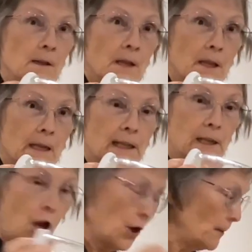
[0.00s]
the little
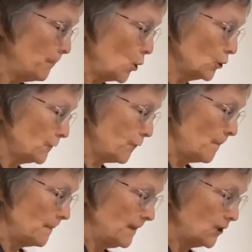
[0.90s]
yogurt pots
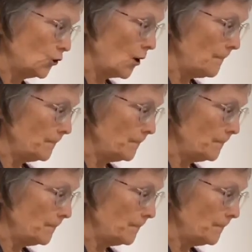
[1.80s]
from the mix shop